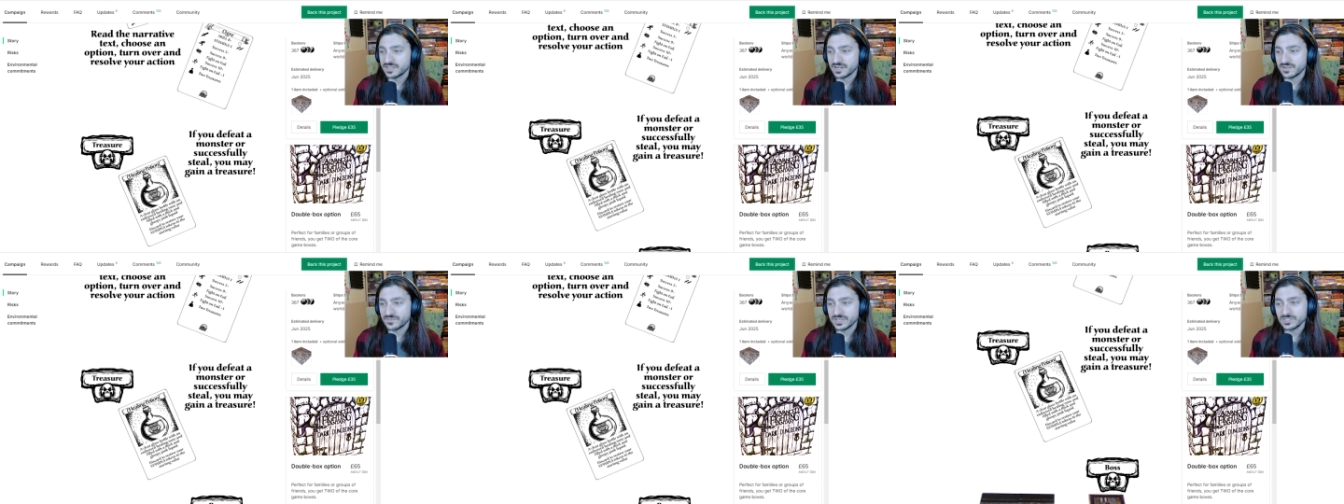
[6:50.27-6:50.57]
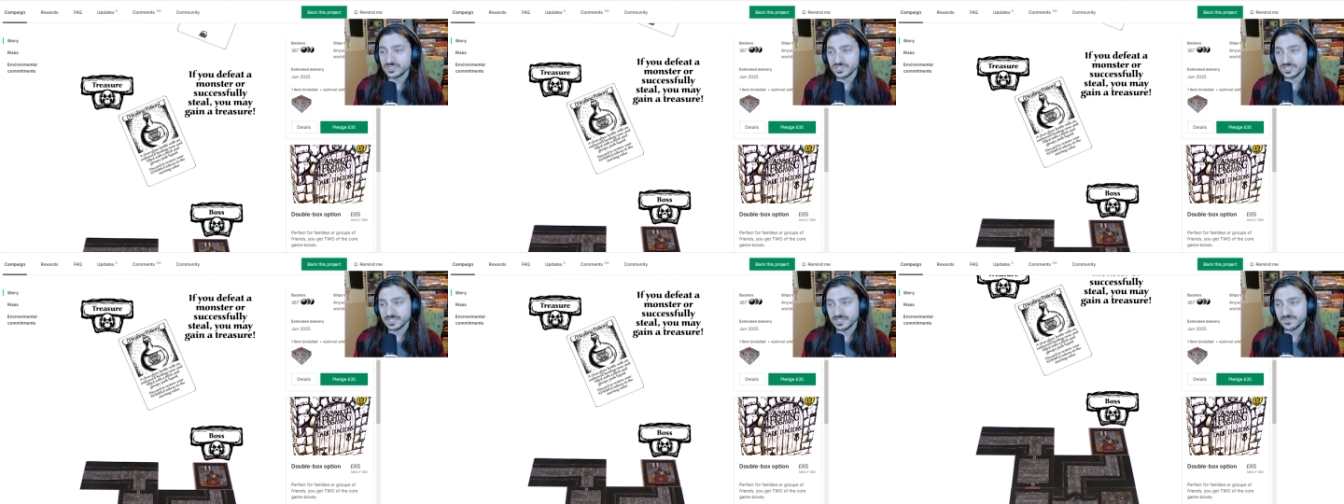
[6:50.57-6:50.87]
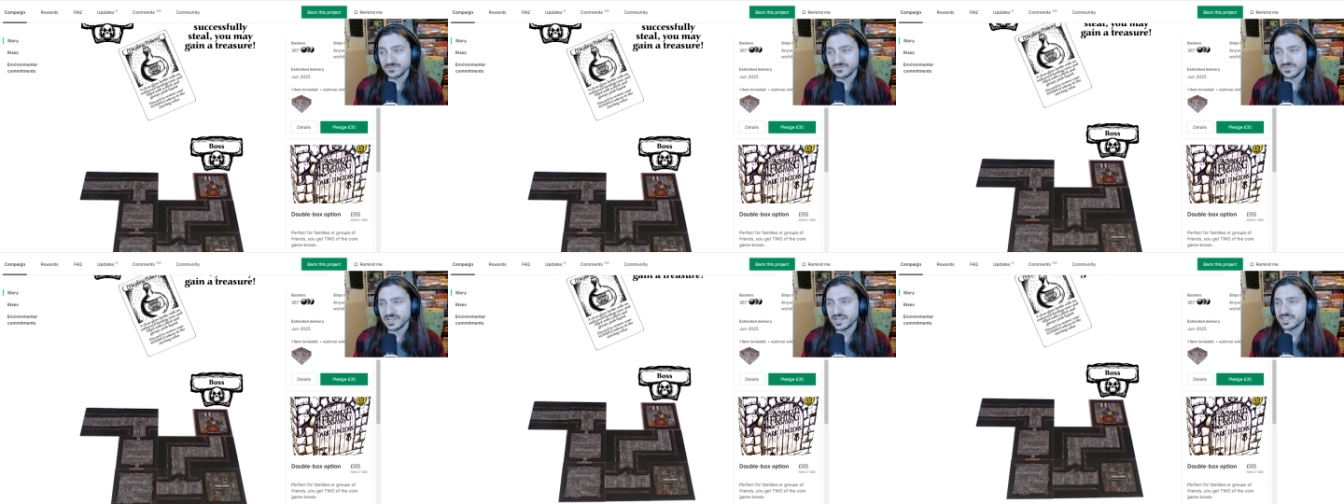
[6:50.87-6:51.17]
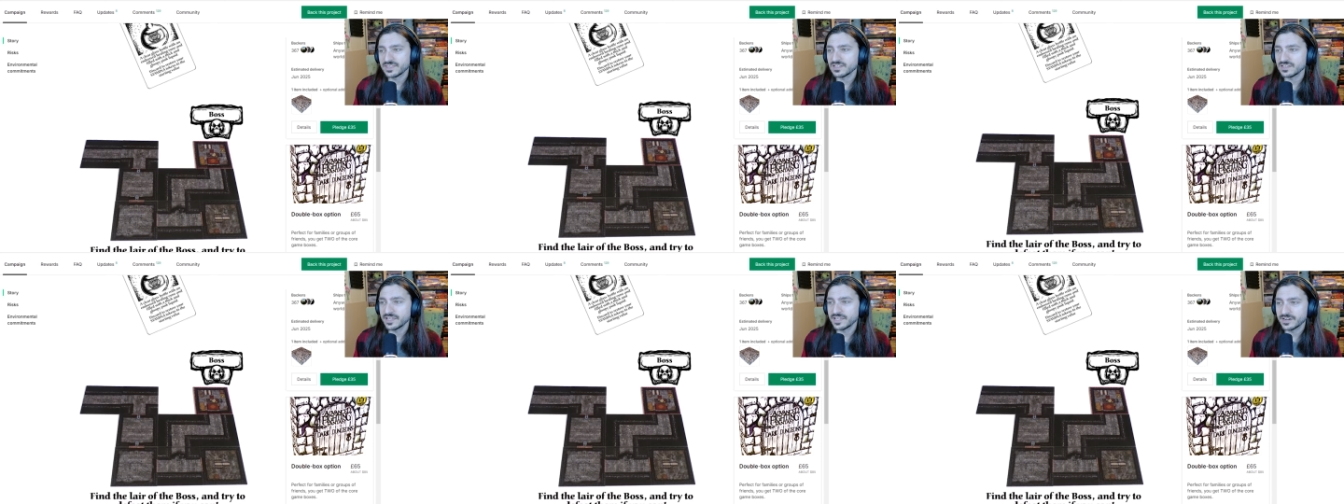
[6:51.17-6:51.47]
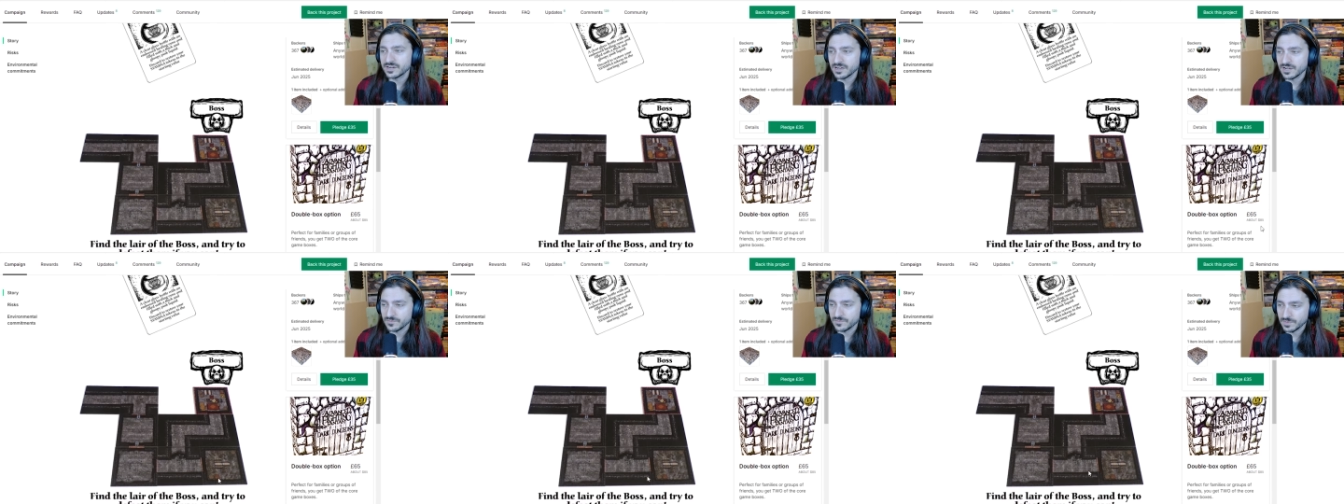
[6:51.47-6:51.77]
And then eventually find the
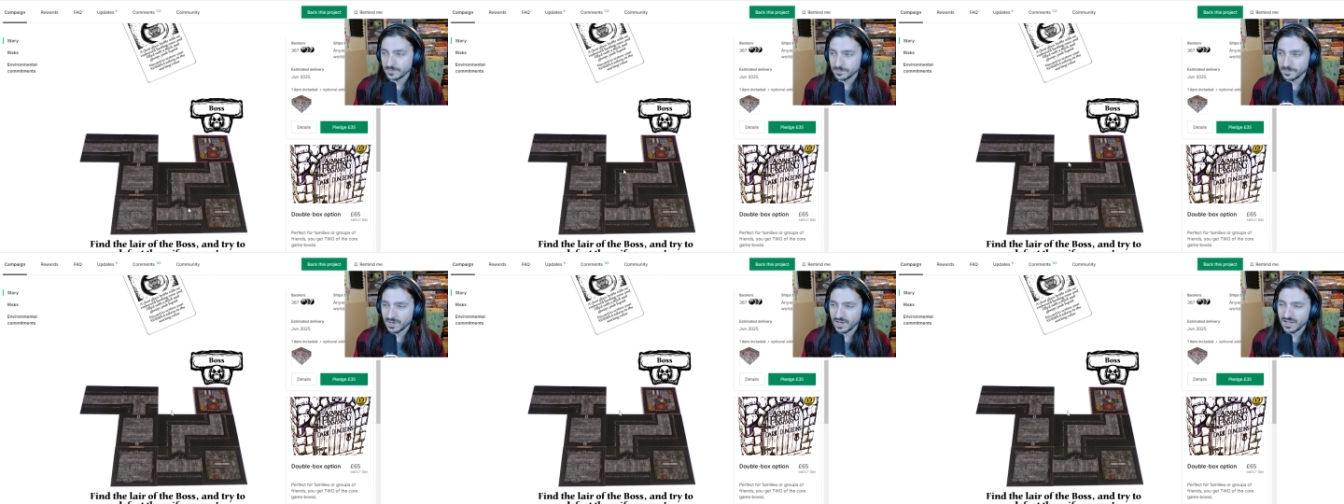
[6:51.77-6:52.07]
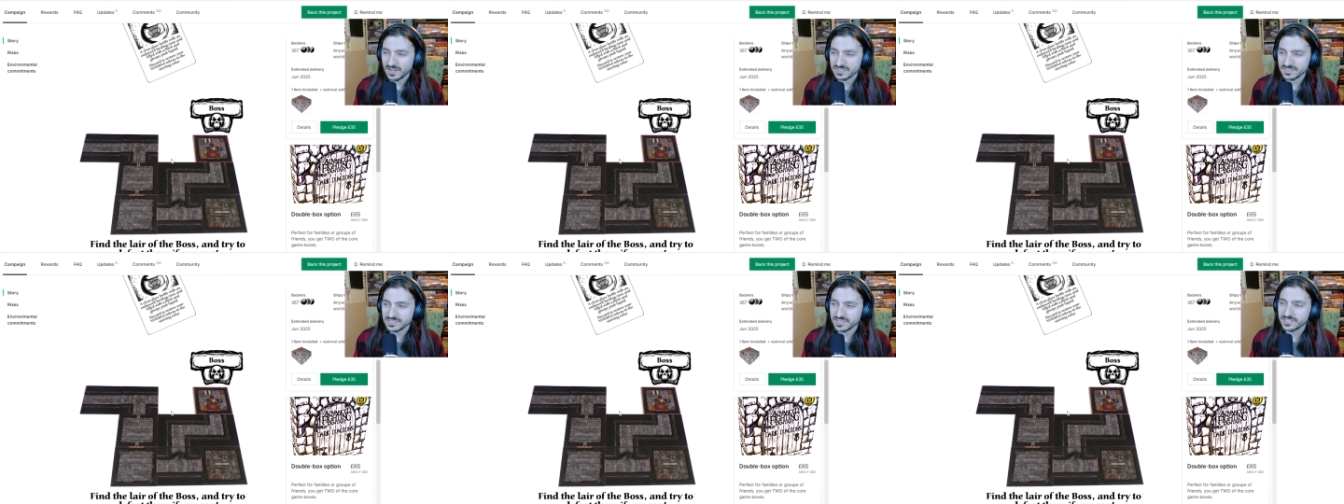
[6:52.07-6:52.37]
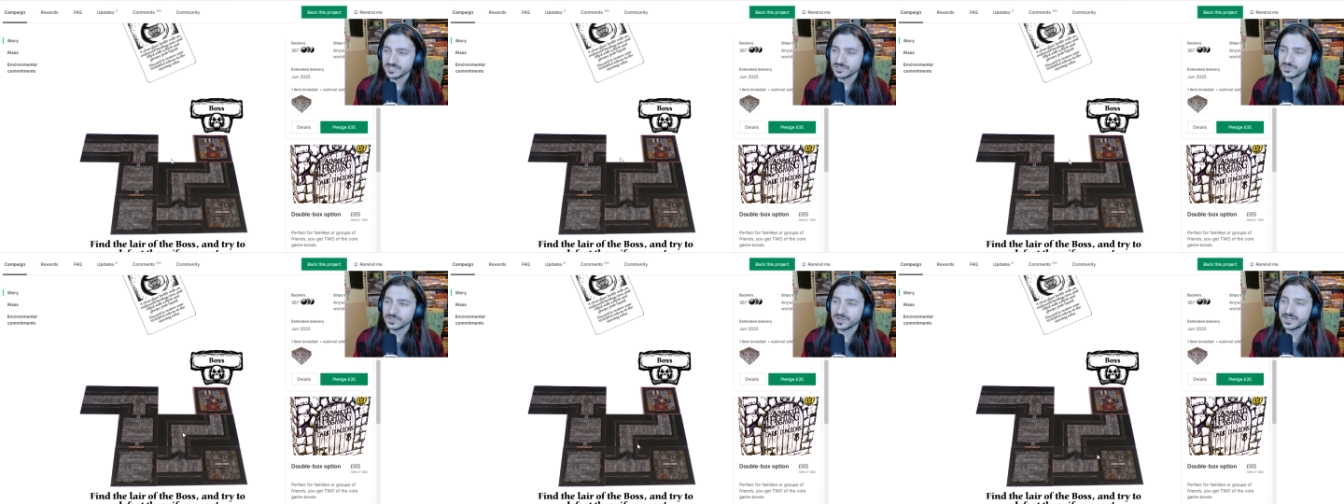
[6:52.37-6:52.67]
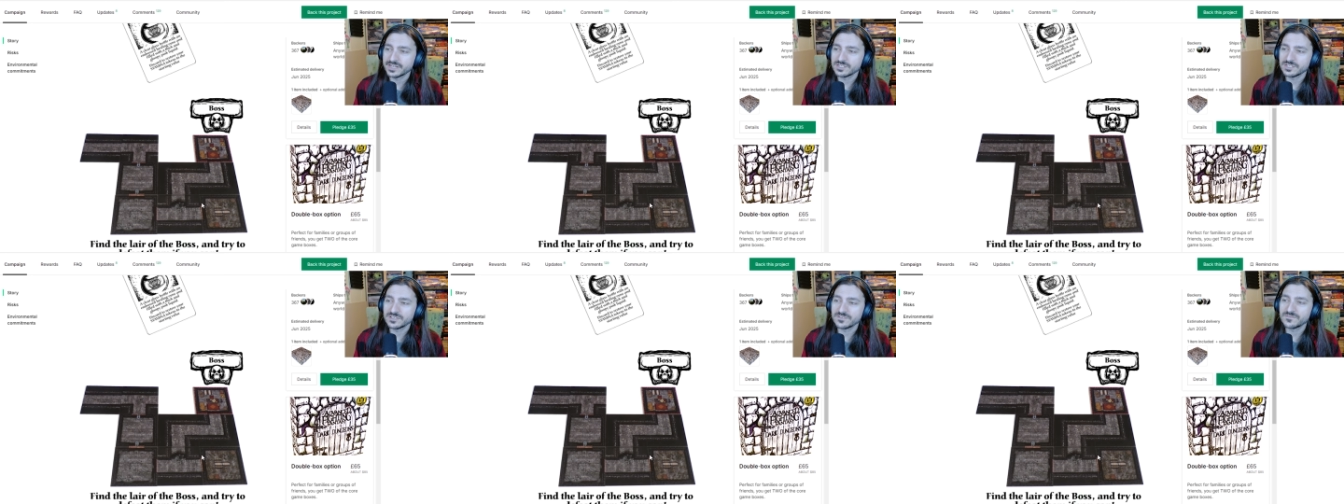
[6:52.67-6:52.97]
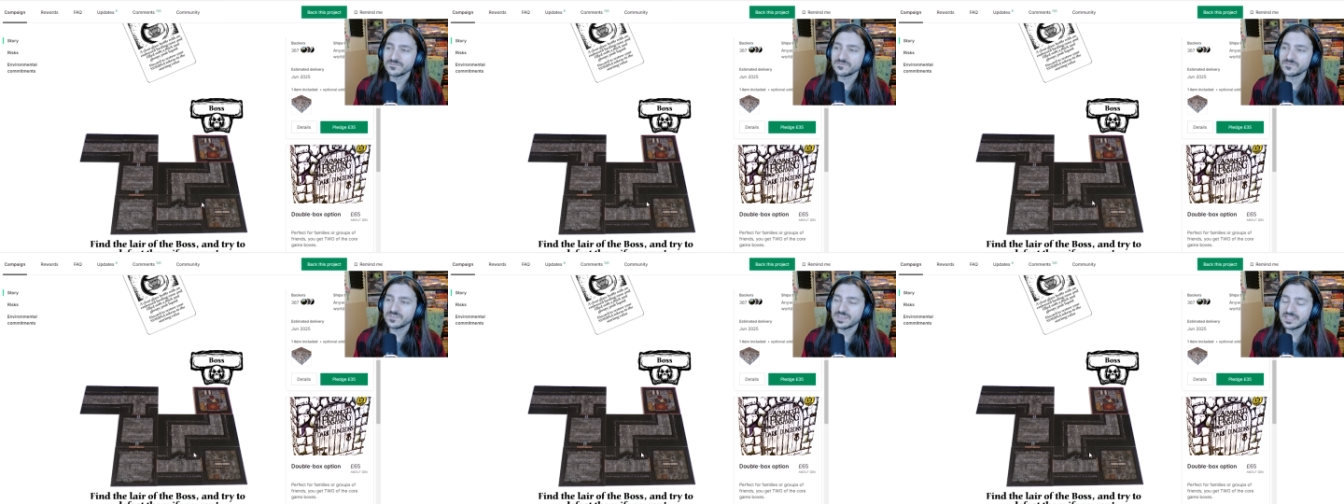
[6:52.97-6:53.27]
lair of the boss and try to
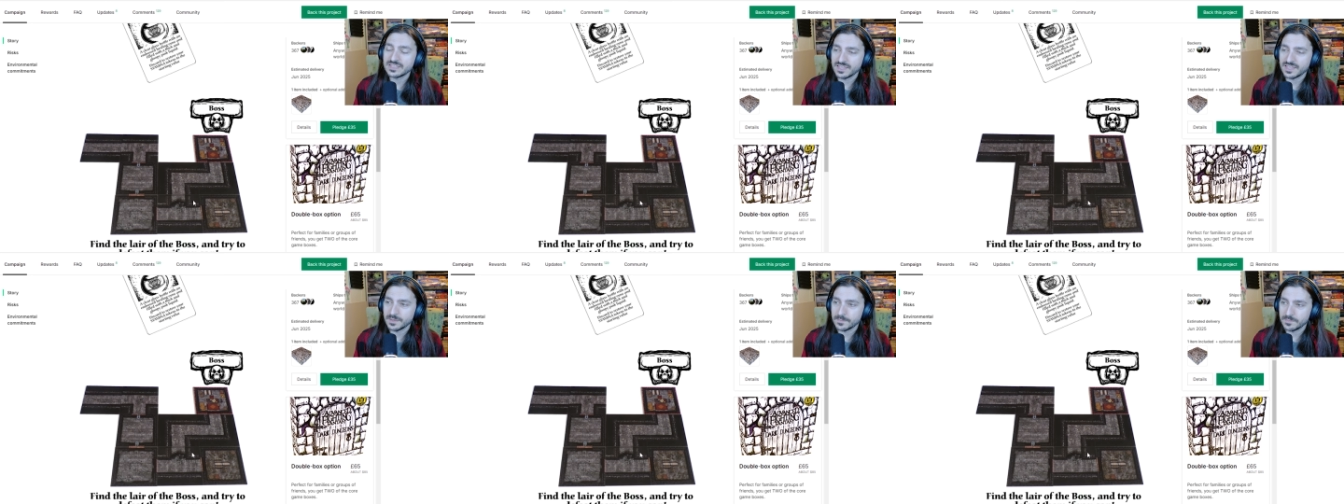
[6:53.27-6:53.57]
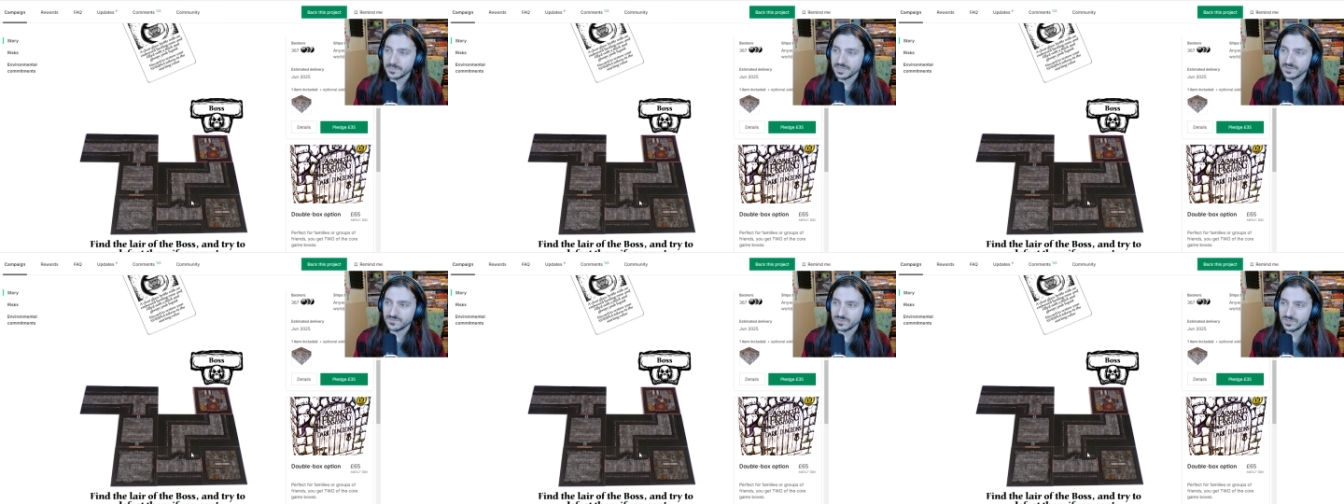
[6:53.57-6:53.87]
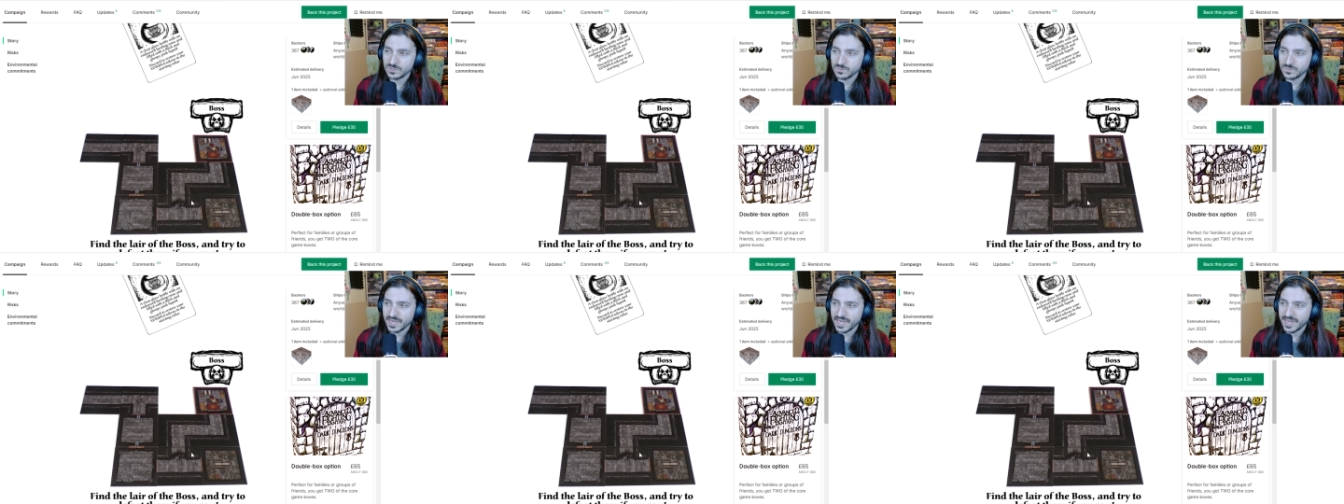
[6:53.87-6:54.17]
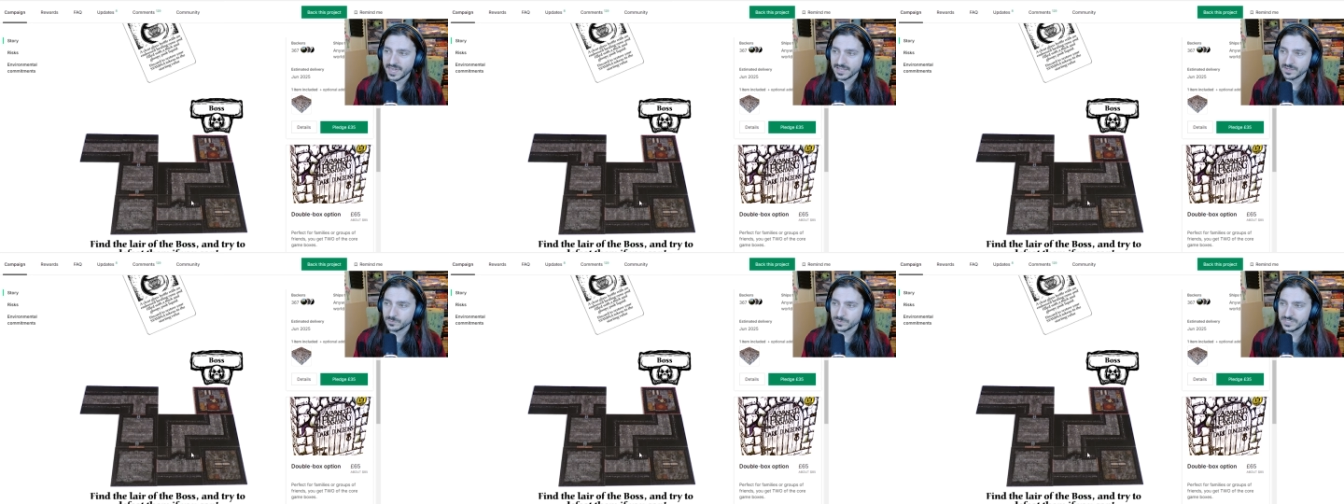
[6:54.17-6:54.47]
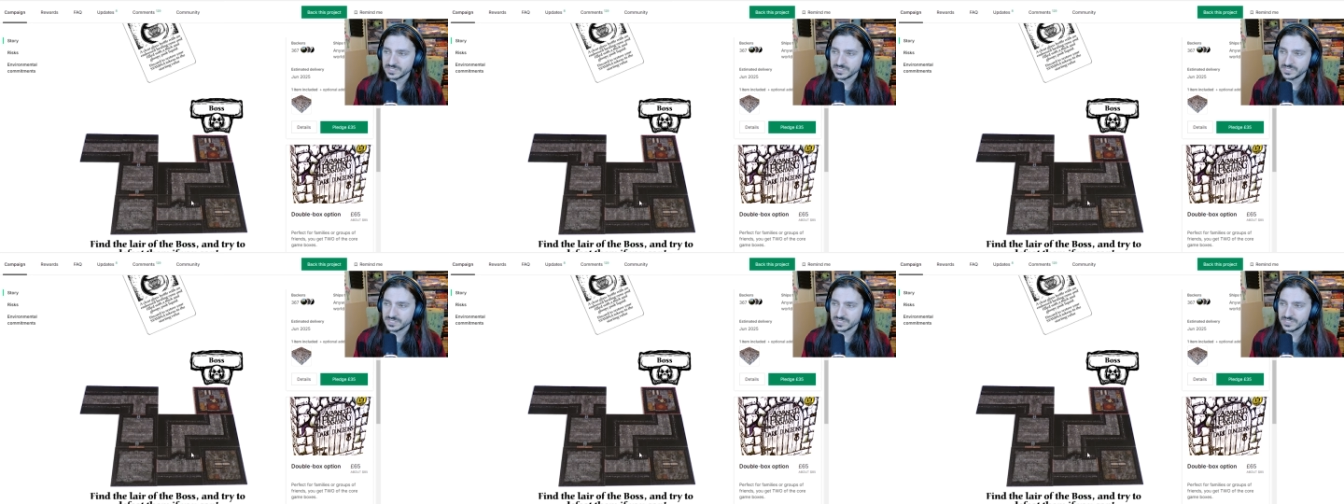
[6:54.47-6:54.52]
defeat them if you can.